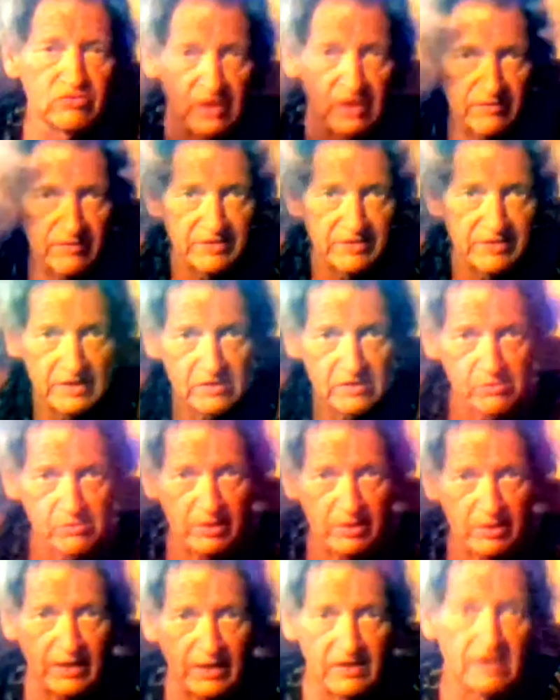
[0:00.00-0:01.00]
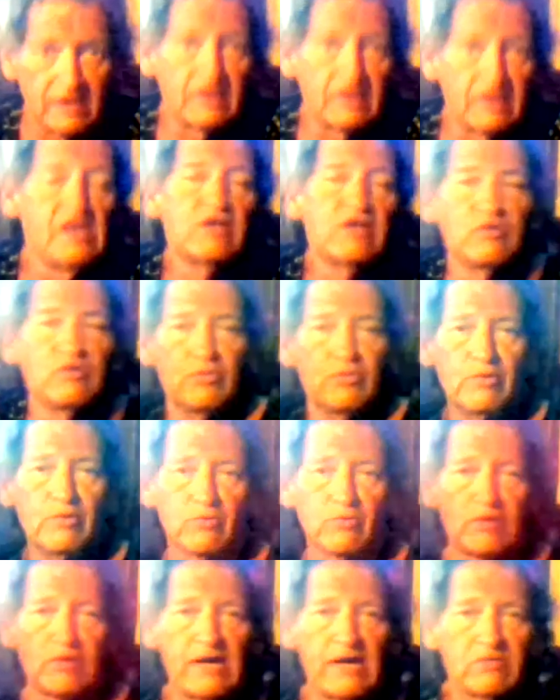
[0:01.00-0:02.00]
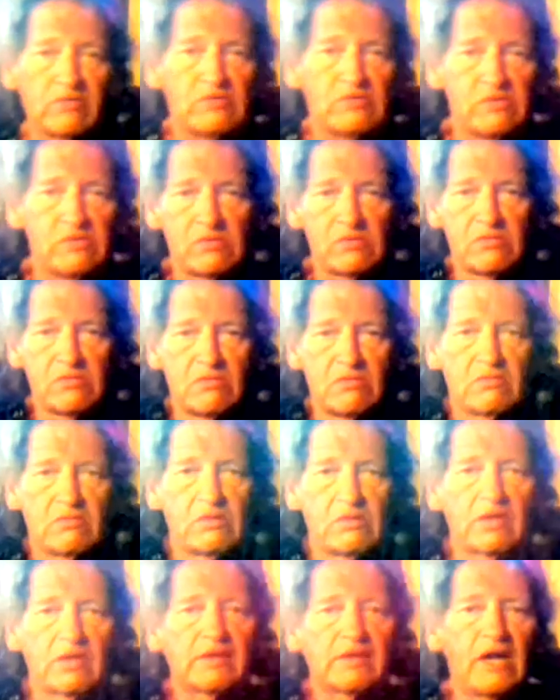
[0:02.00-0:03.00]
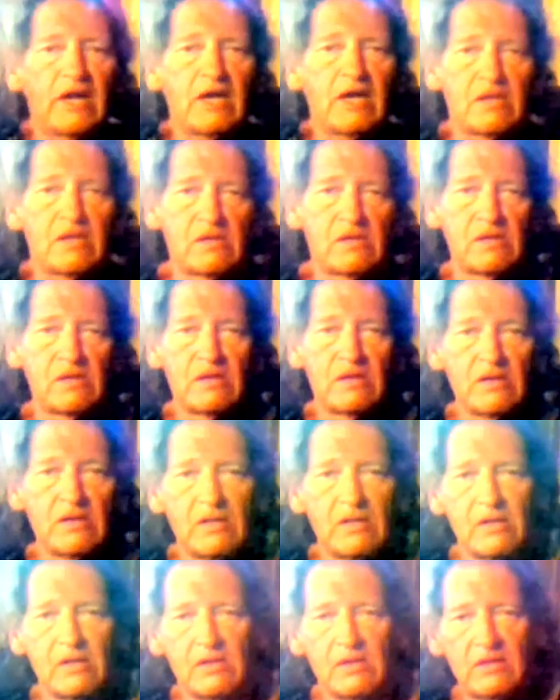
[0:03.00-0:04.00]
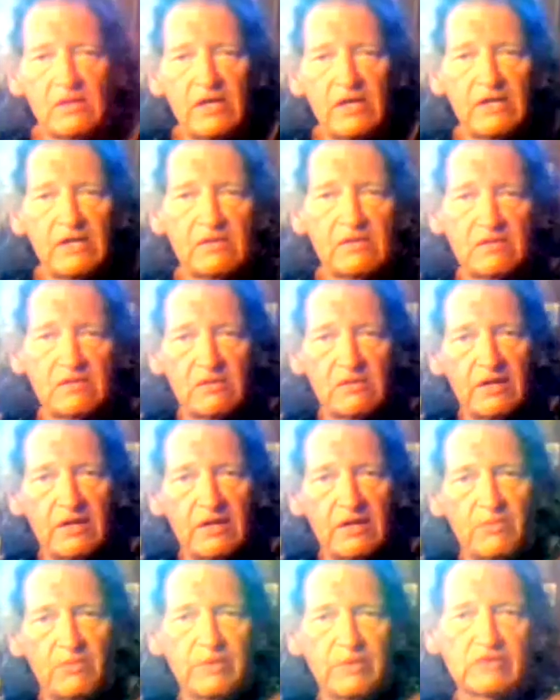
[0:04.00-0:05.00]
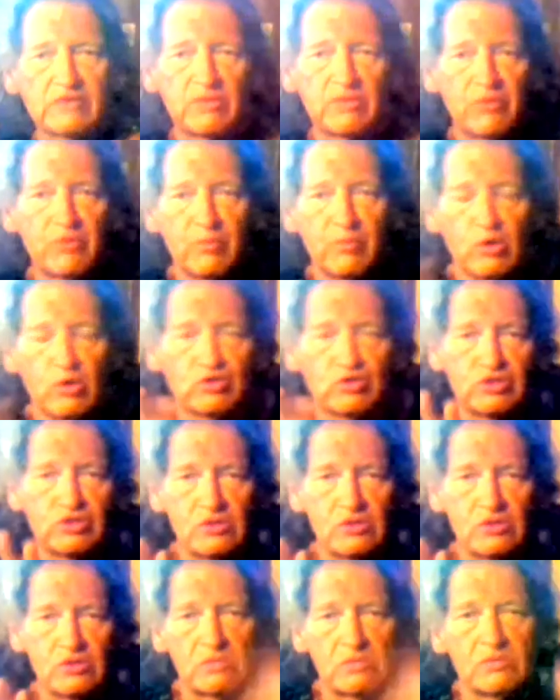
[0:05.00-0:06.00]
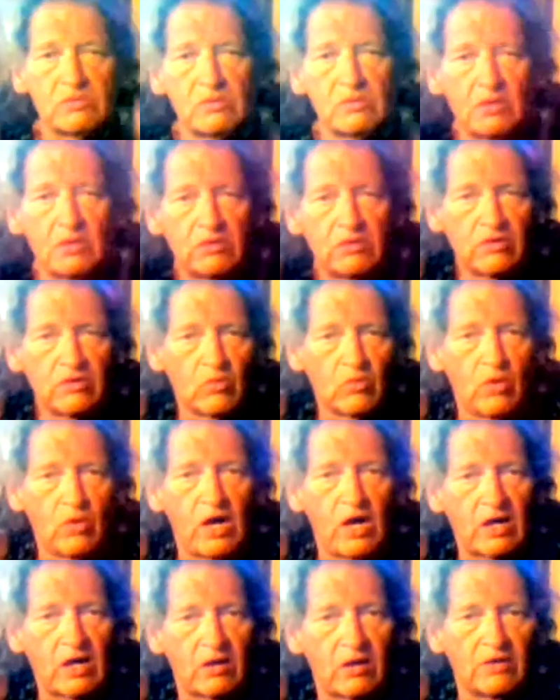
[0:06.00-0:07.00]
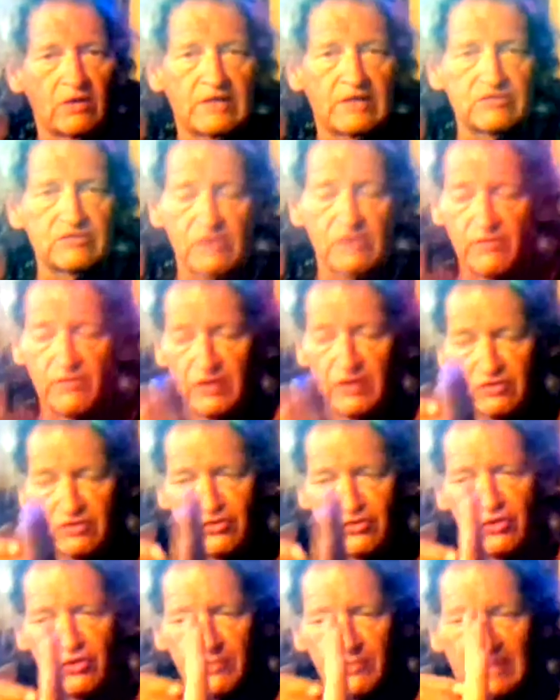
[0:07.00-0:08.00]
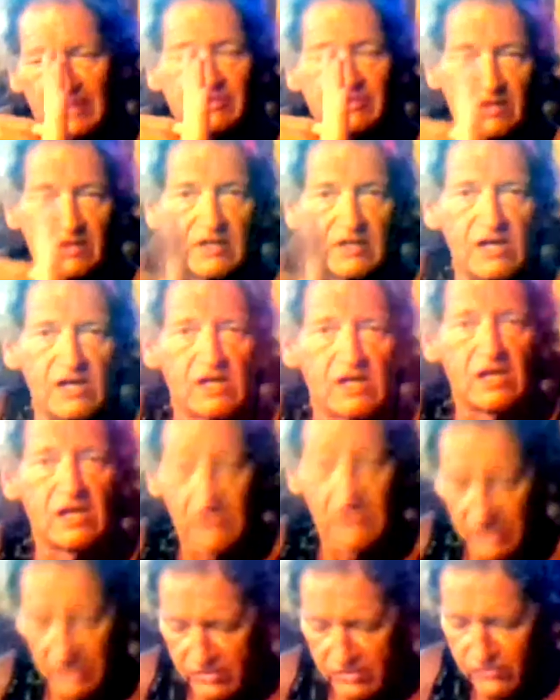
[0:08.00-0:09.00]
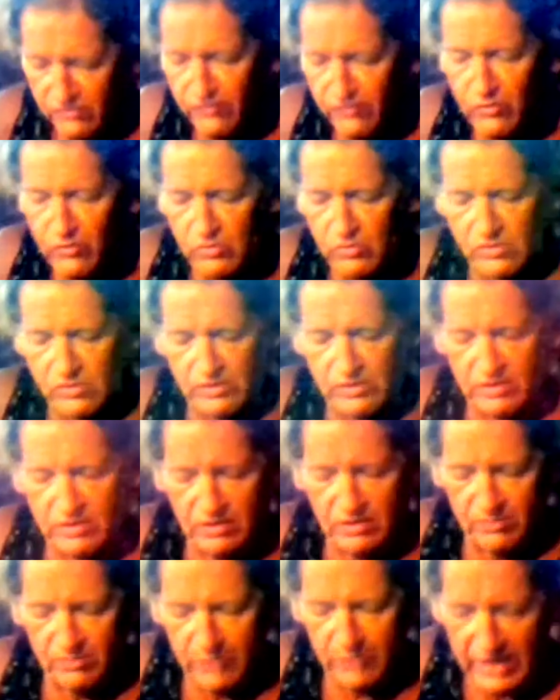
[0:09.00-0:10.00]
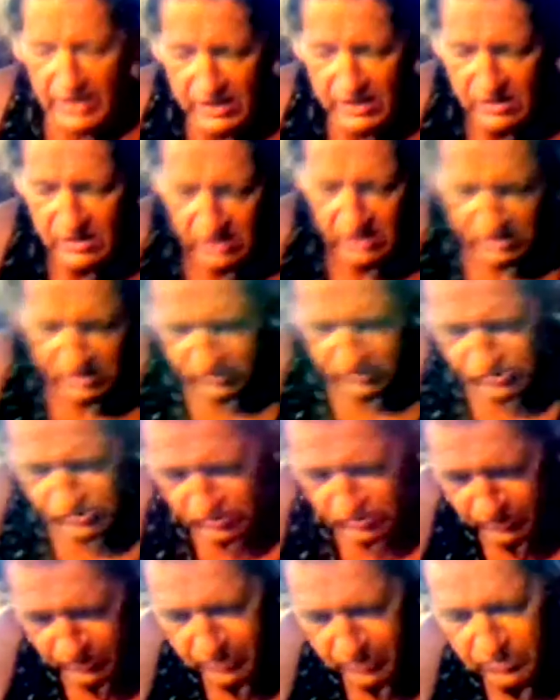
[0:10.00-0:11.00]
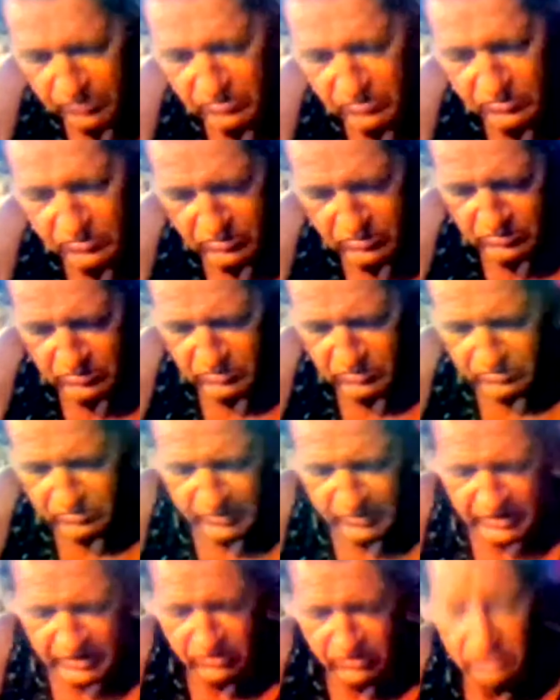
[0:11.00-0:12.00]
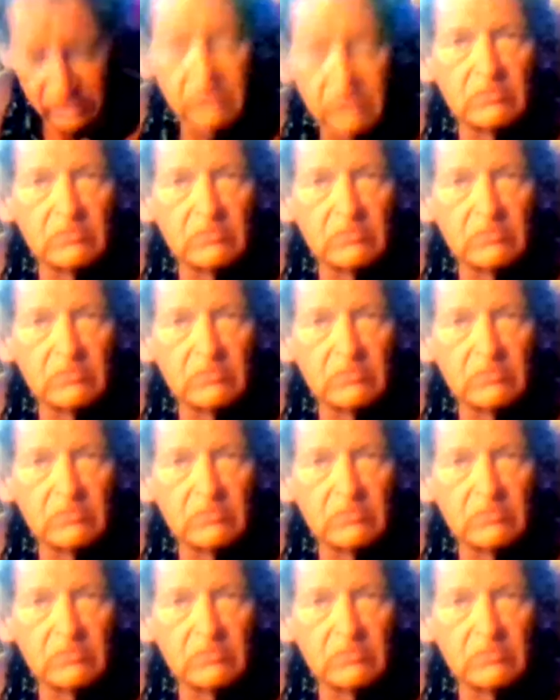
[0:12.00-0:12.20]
everything, right? And you move around like that, and it picks up your motion, you walk, all that stuff. And you're basically hung. You know, you're your by your